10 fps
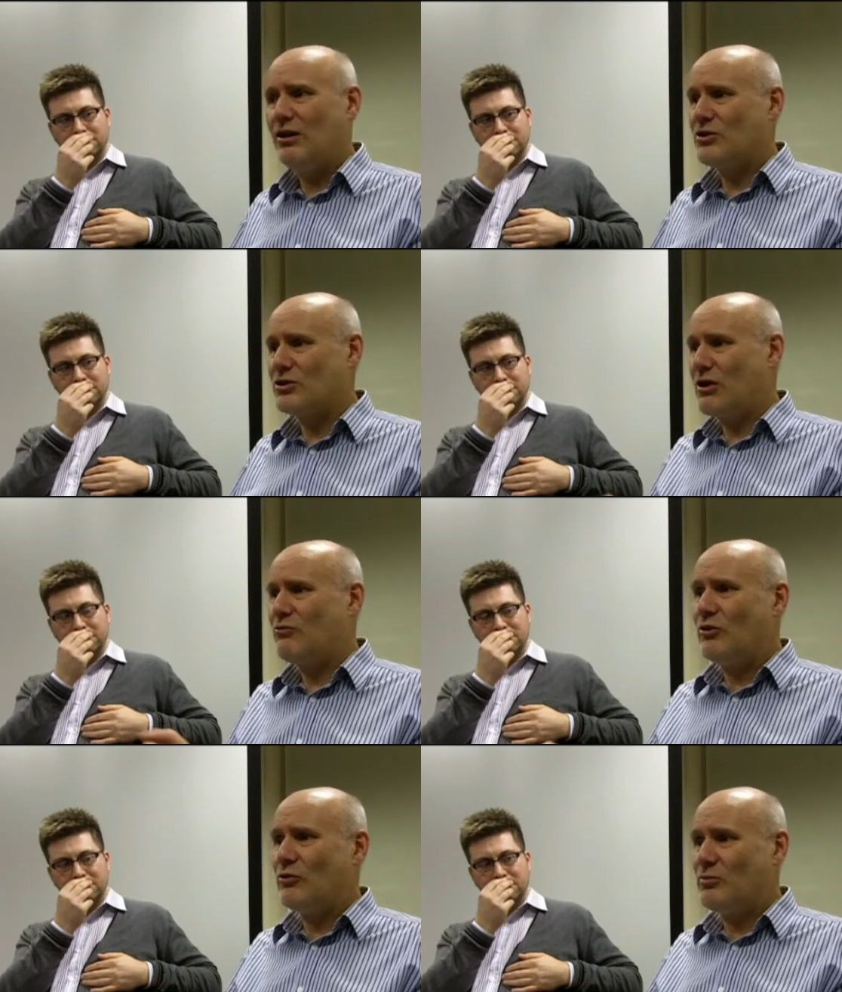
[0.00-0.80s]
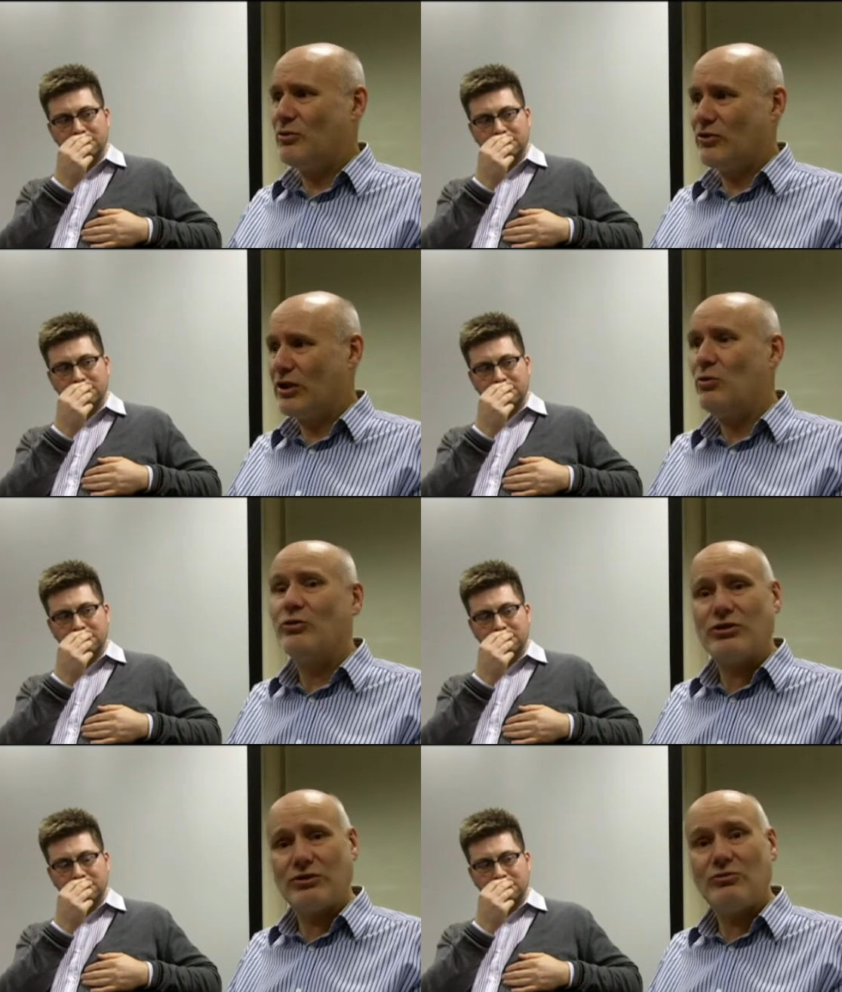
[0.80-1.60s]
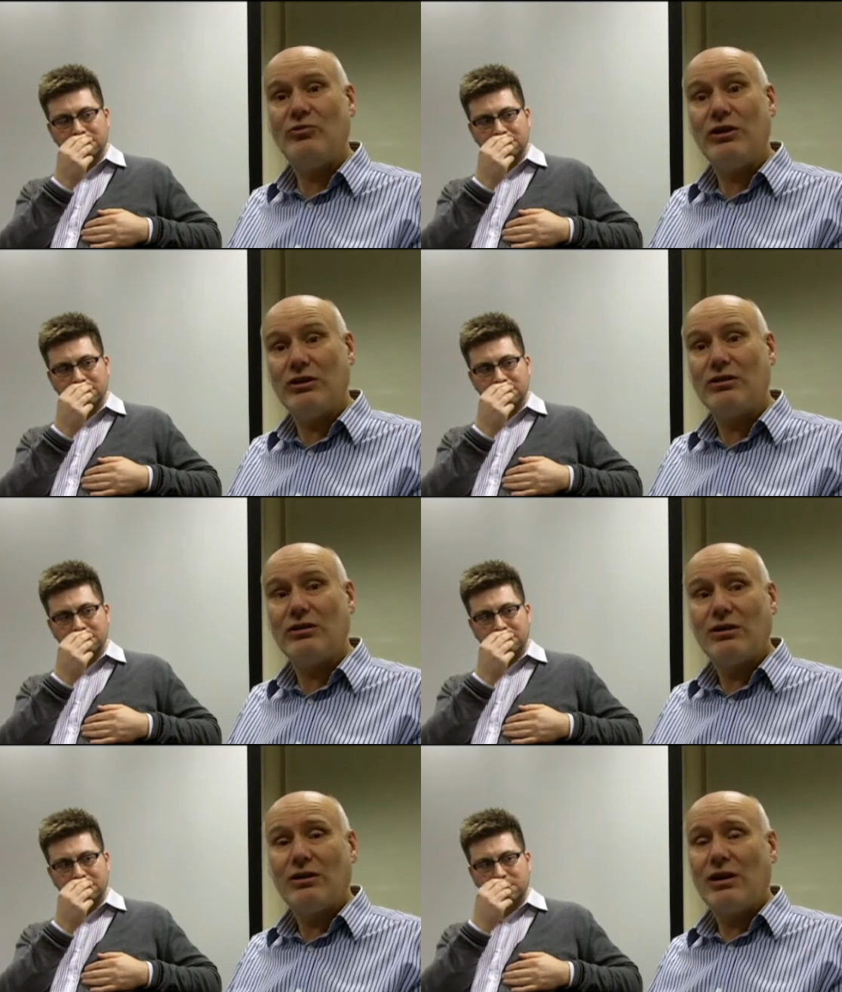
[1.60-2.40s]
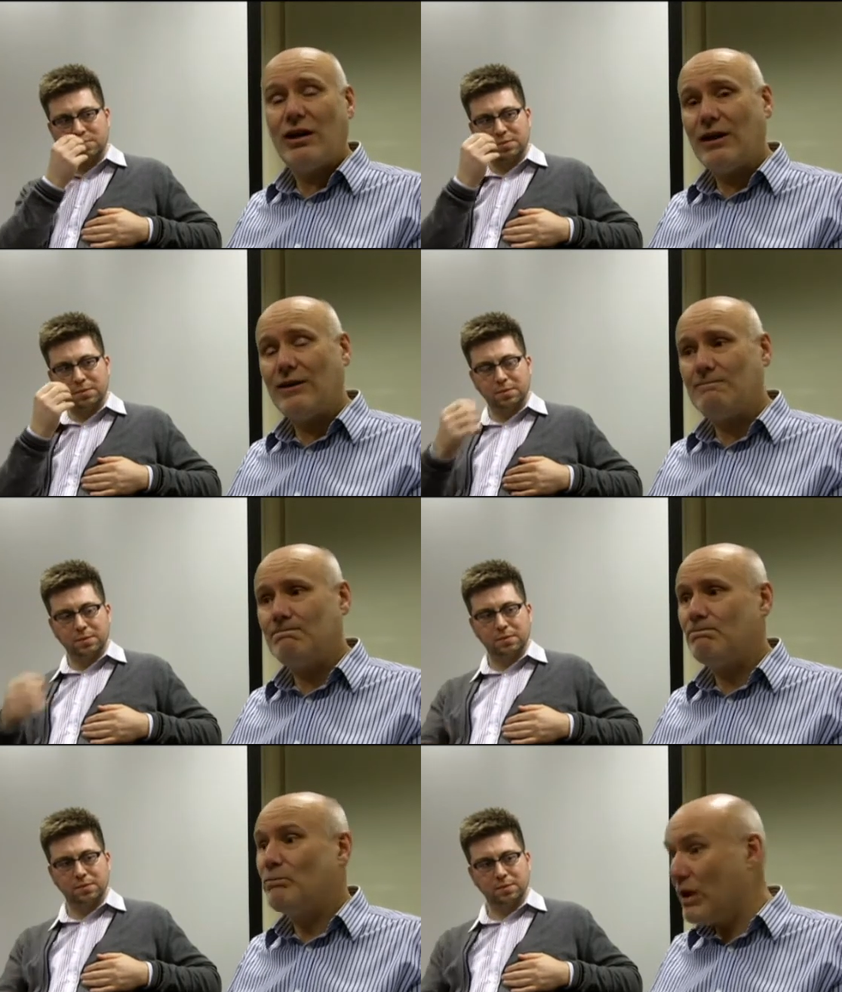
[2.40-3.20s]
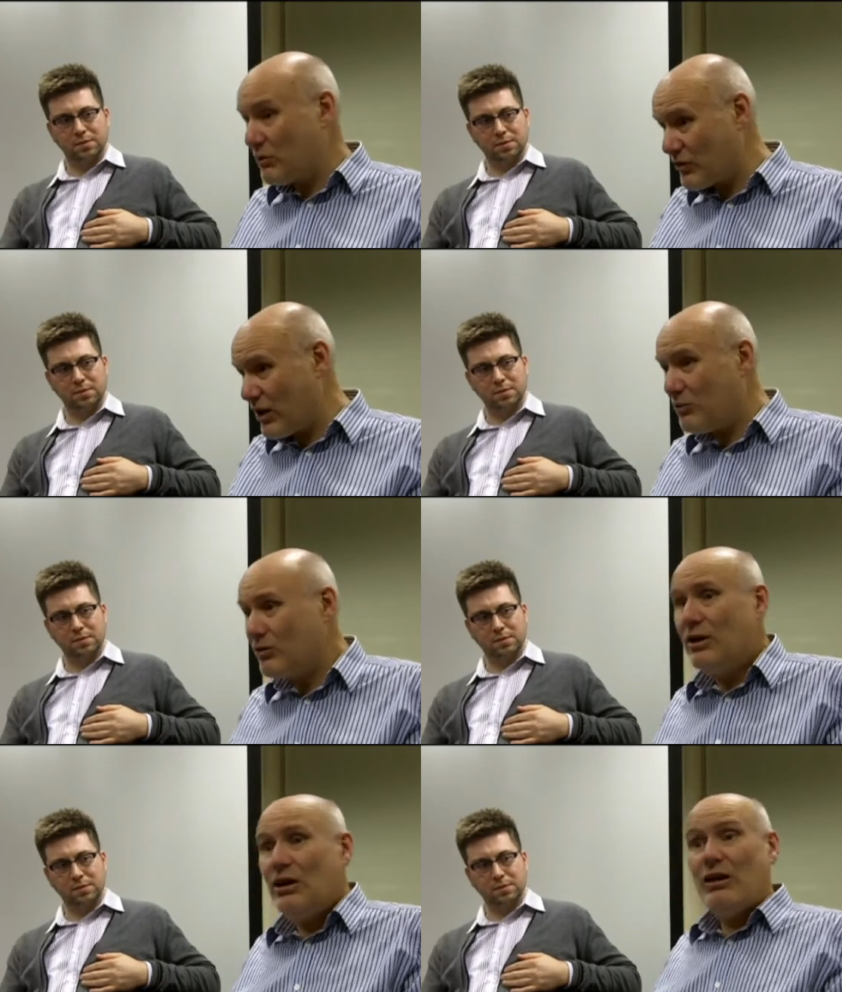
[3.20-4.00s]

Speaker 1: So I wrote the book that I wanted to read. Mm. Um, that was that one.